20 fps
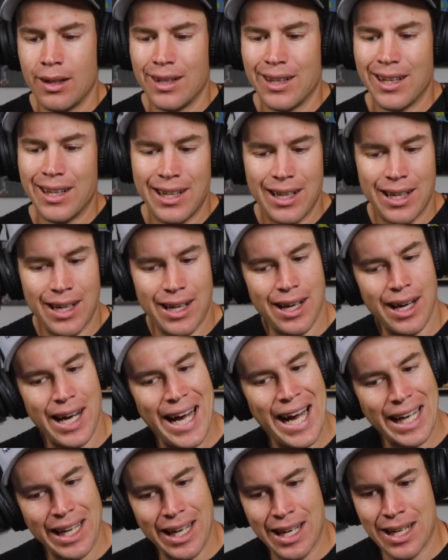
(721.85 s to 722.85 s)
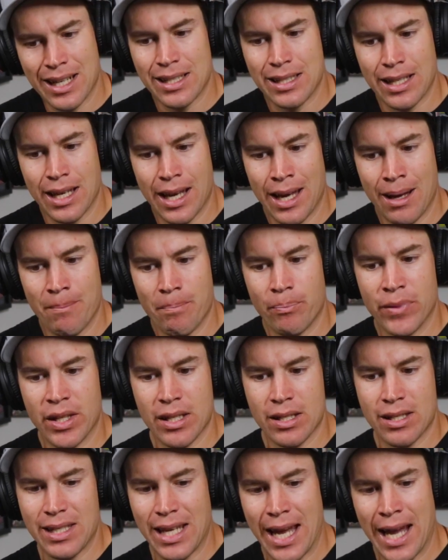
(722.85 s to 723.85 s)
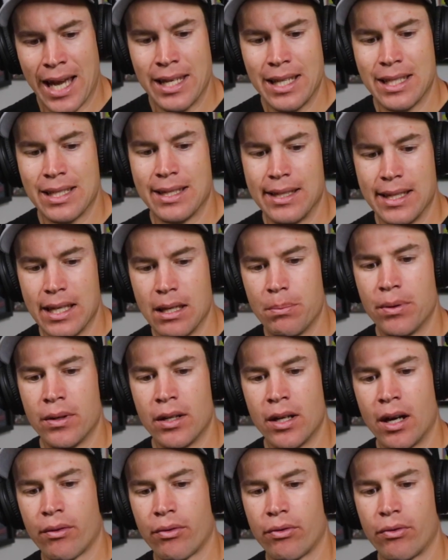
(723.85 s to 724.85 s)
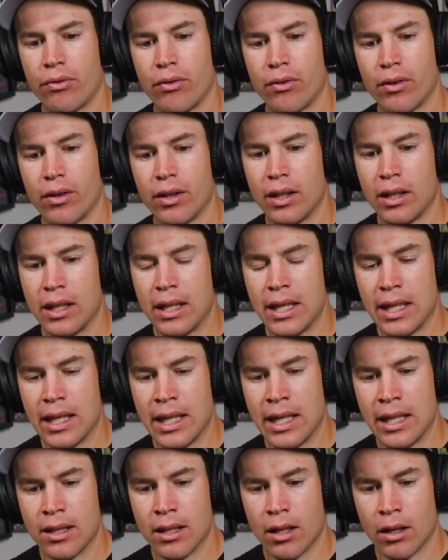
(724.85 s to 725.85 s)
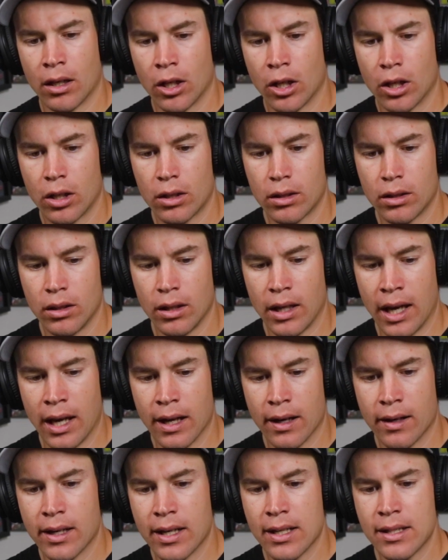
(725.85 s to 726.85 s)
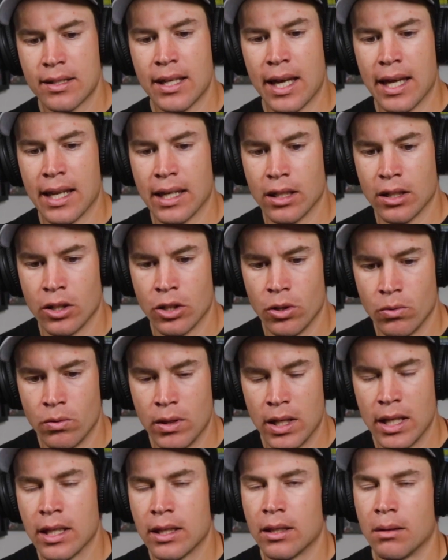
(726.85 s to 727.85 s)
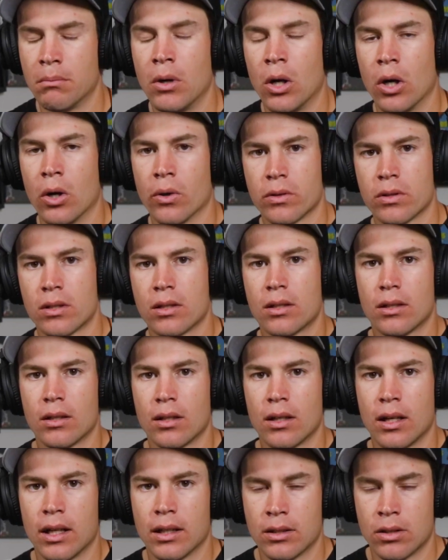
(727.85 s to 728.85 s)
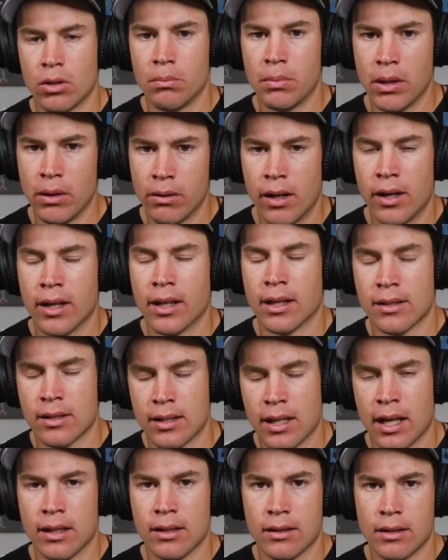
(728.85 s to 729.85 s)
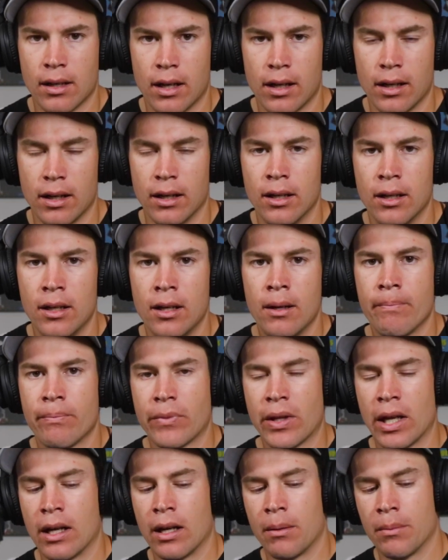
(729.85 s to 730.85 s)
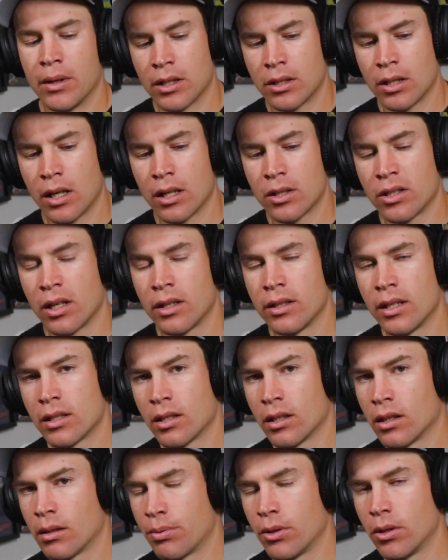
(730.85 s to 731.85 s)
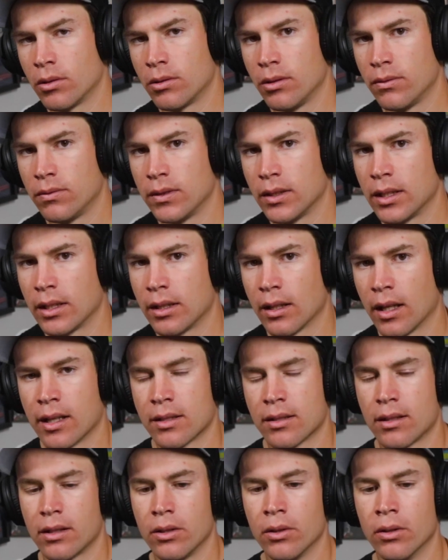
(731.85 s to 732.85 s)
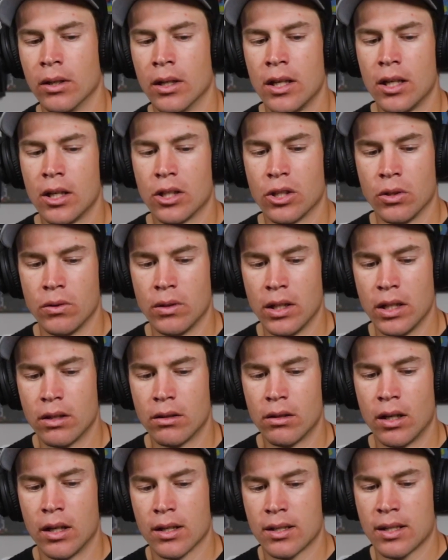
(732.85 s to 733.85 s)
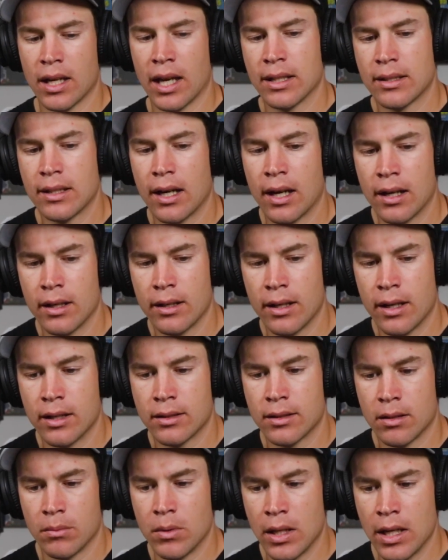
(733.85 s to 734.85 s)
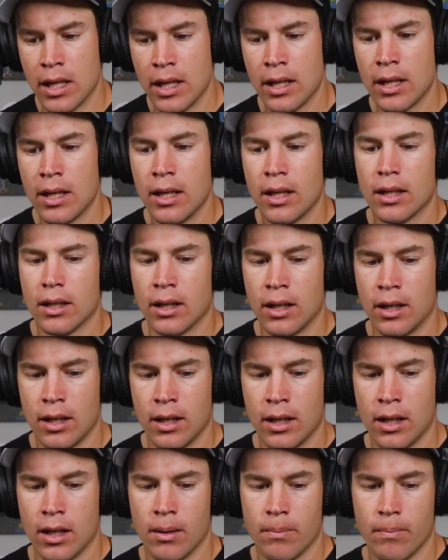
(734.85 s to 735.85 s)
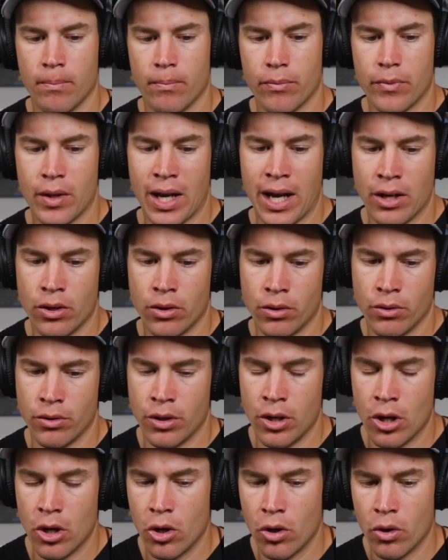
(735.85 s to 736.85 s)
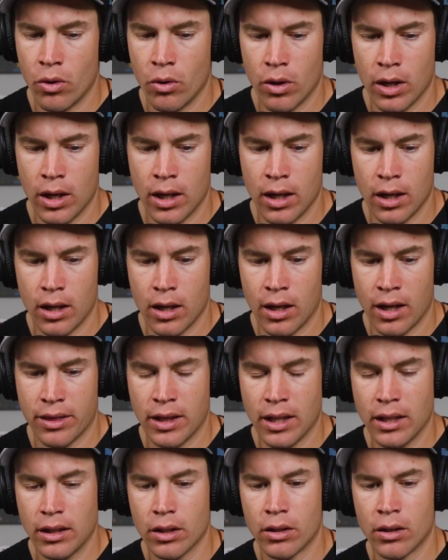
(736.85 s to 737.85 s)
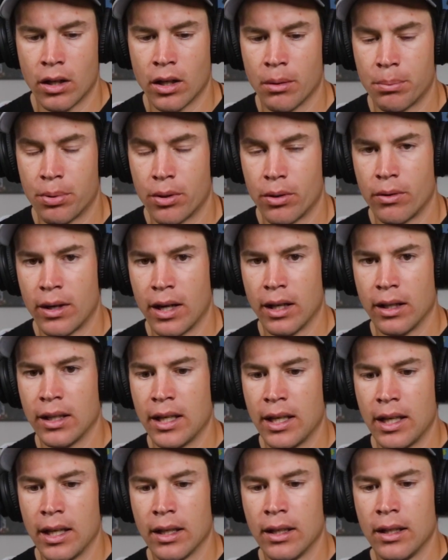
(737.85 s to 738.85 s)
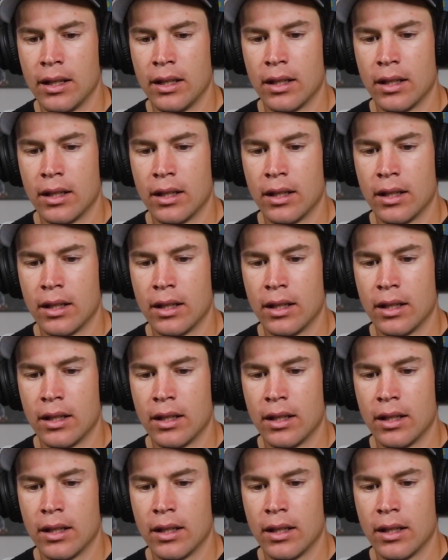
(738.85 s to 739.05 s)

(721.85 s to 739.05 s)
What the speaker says: I gotta say, the sand is deep enough in the areas that you need it the most to be running a sand tire. And I'm going to touch on this on the Pro 250 class too. You need to run a sand tire there. To me, I don't know. I think they're on a Pirelli